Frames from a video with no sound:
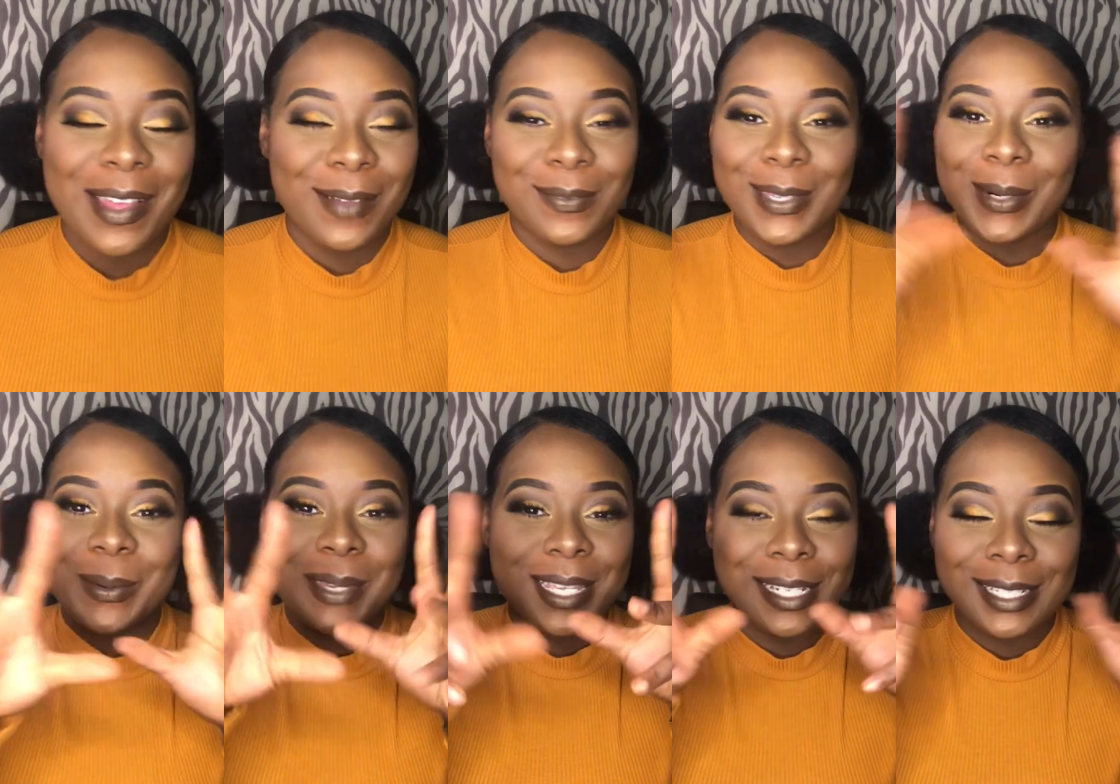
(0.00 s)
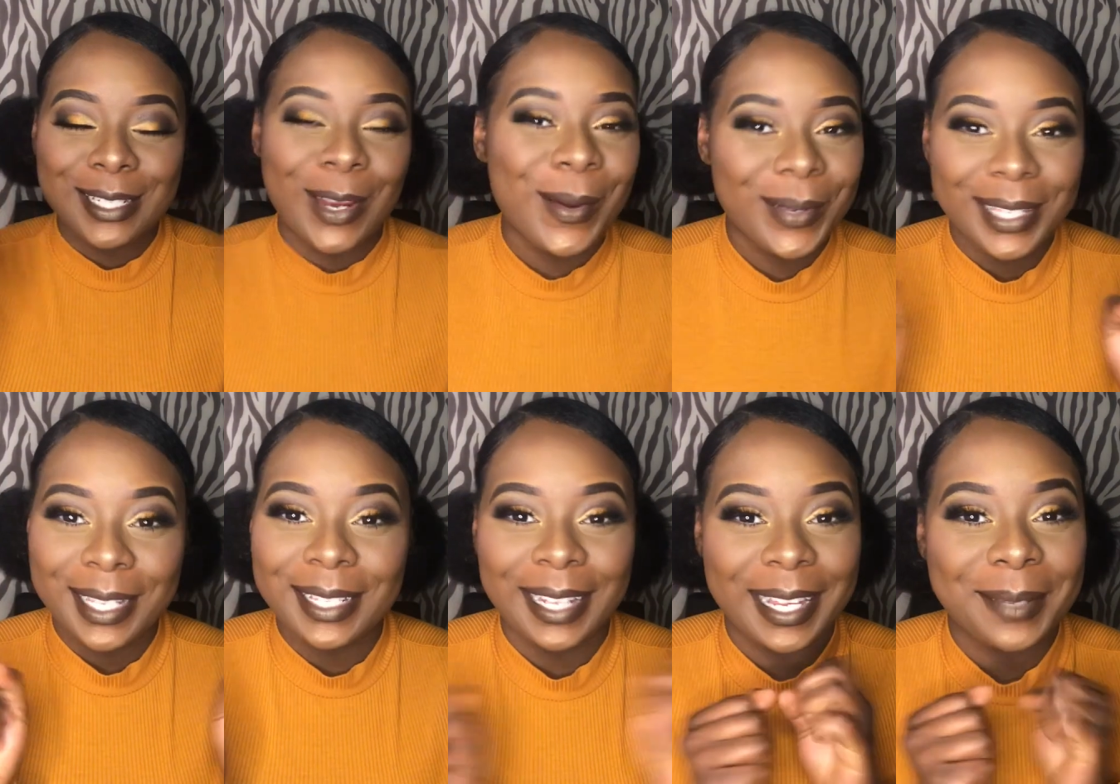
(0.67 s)
If you don't eat
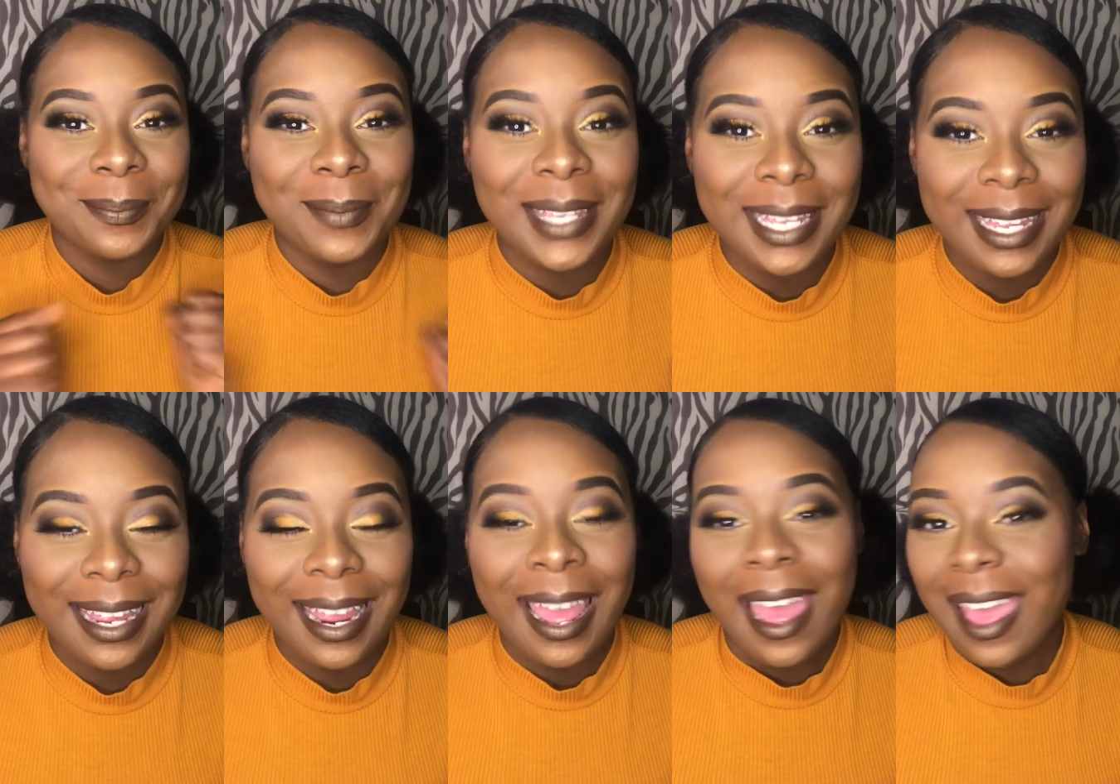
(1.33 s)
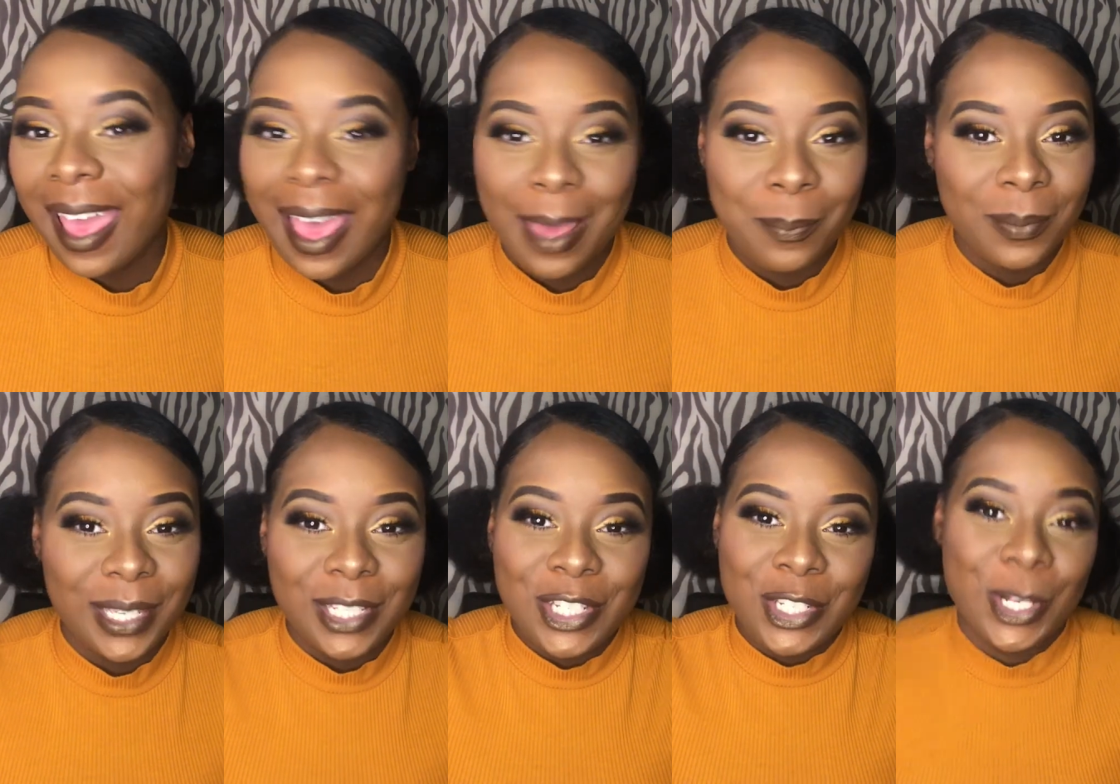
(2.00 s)
turkey like me,
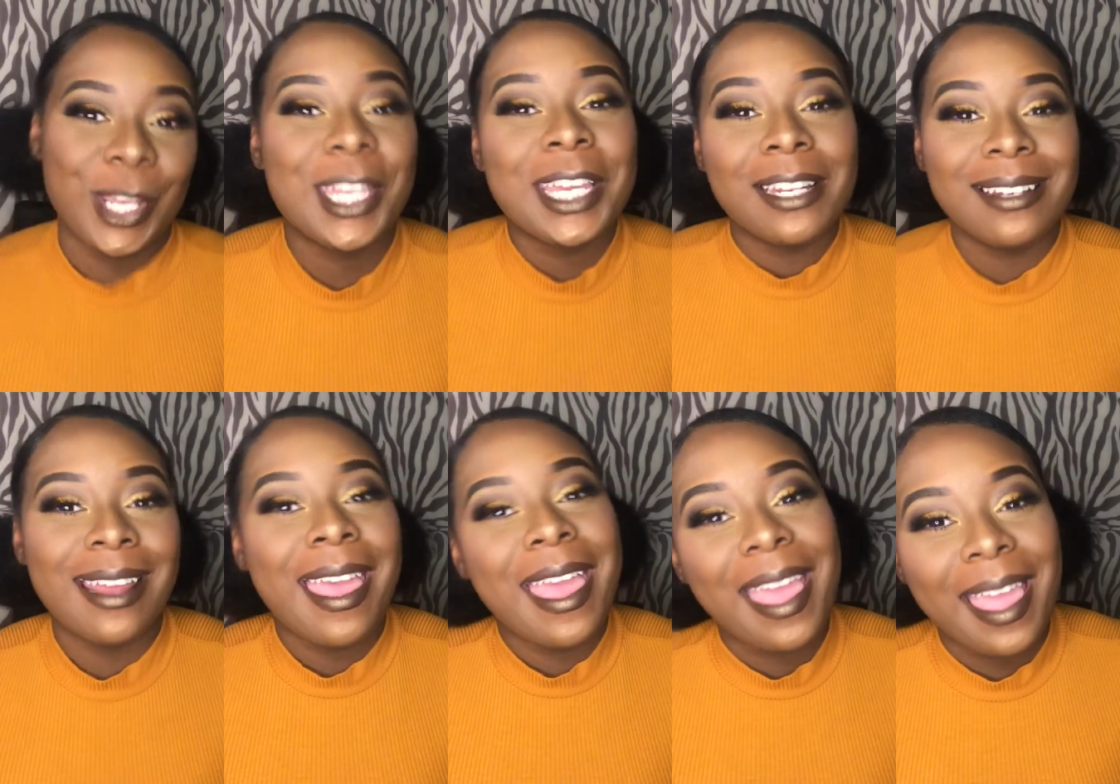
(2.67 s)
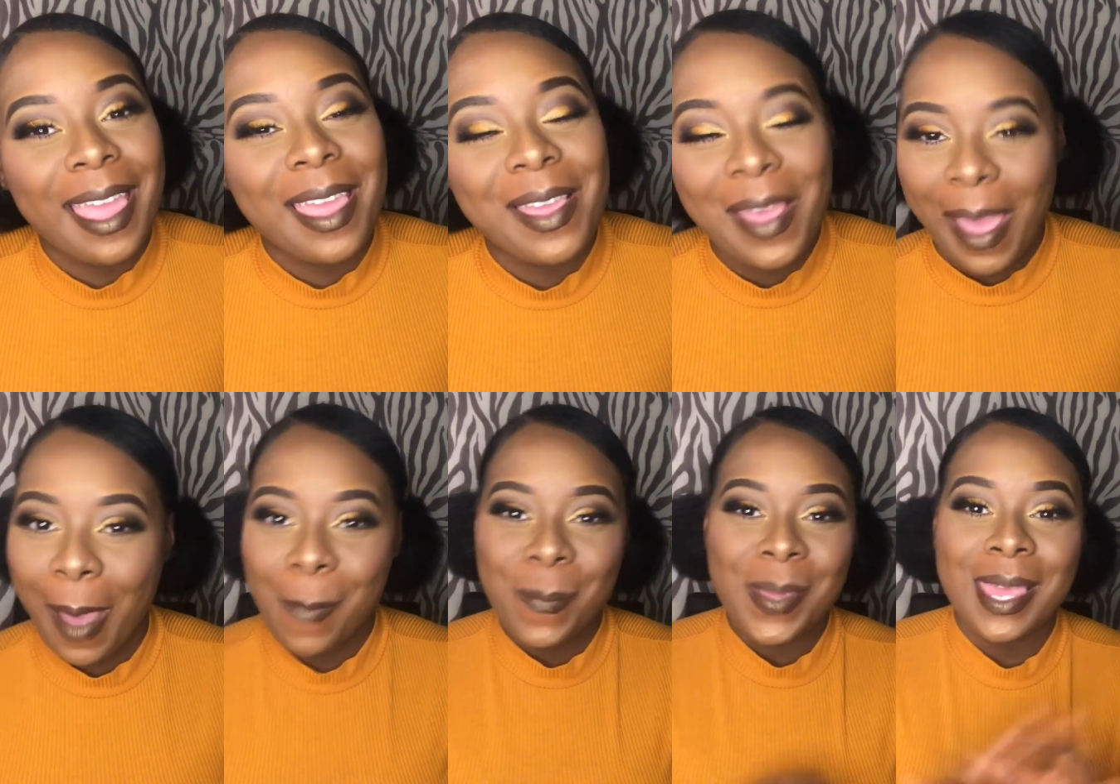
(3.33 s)
happy Chicken Day,
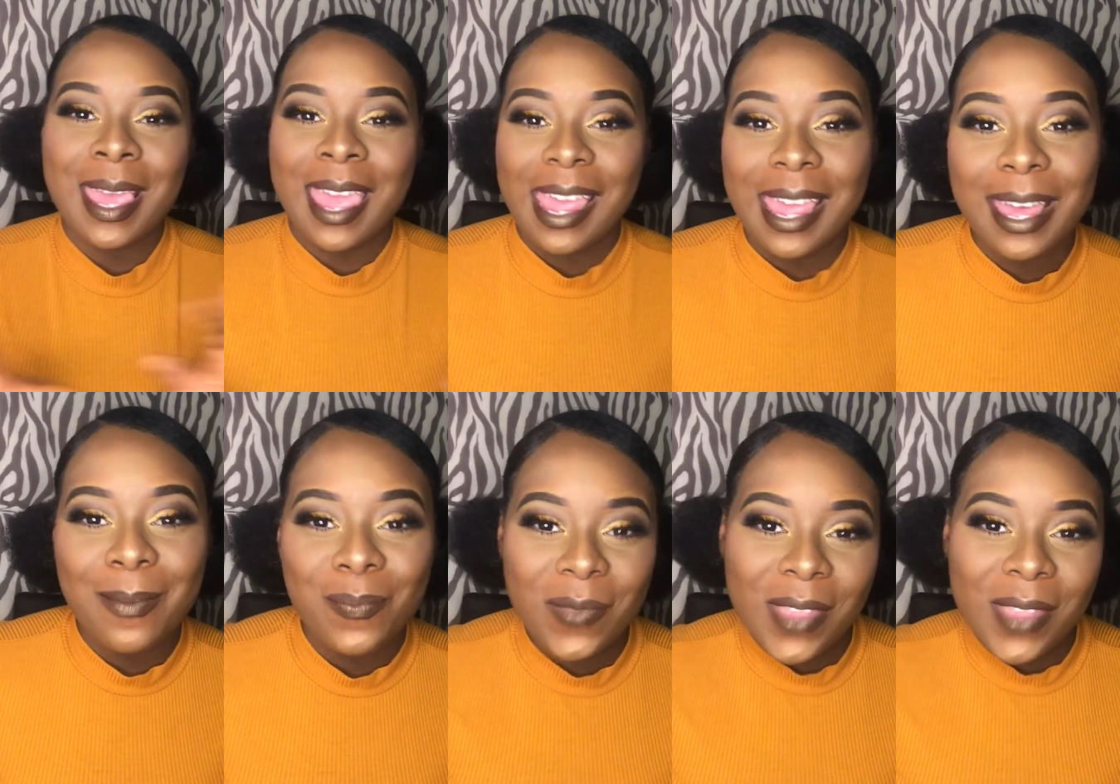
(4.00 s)
happy Ham